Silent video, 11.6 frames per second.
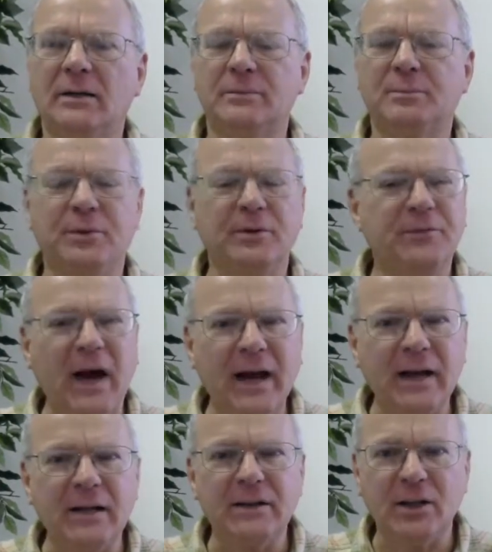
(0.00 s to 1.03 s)

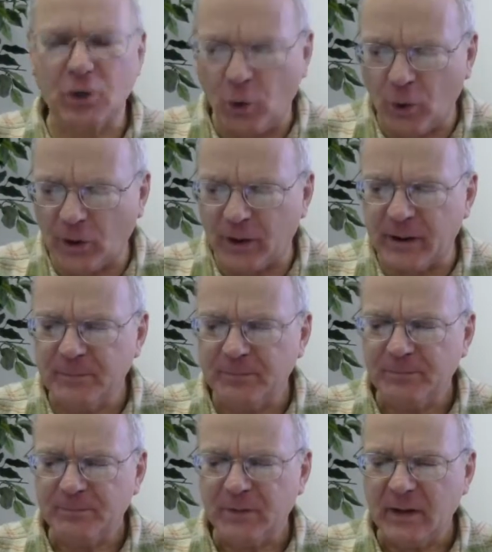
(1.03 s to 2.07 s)
provided the corn
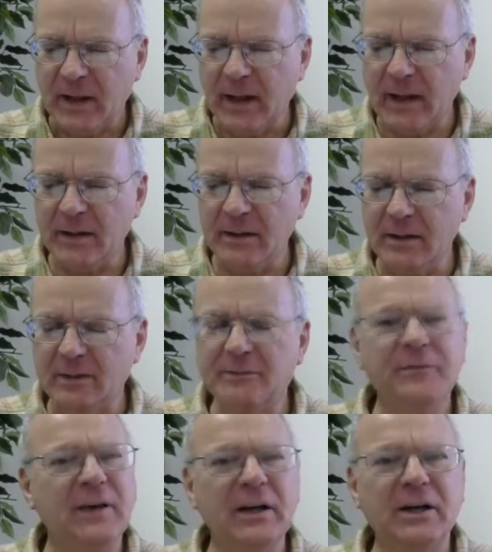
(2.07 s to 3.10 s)
and the
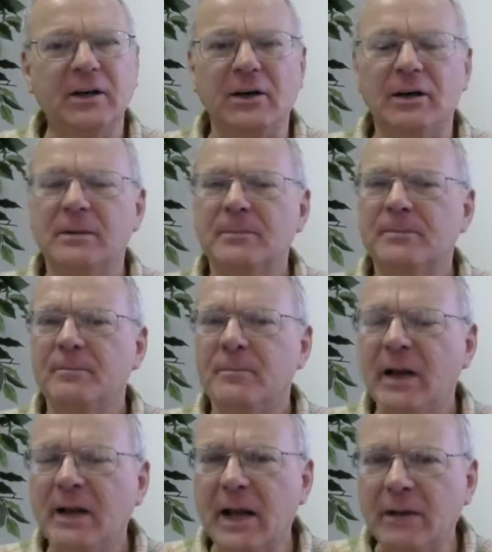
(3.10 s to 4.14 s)
vinegar
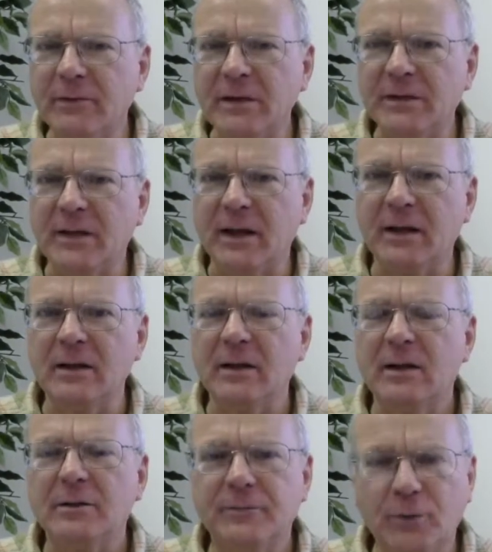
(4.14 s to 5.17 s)
and everything
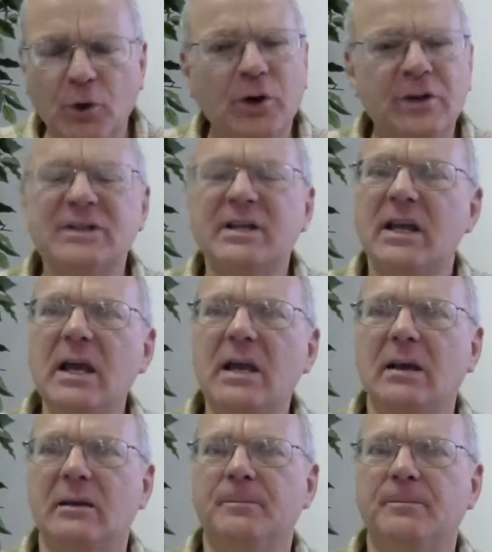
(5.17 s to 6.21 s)
for her to eat.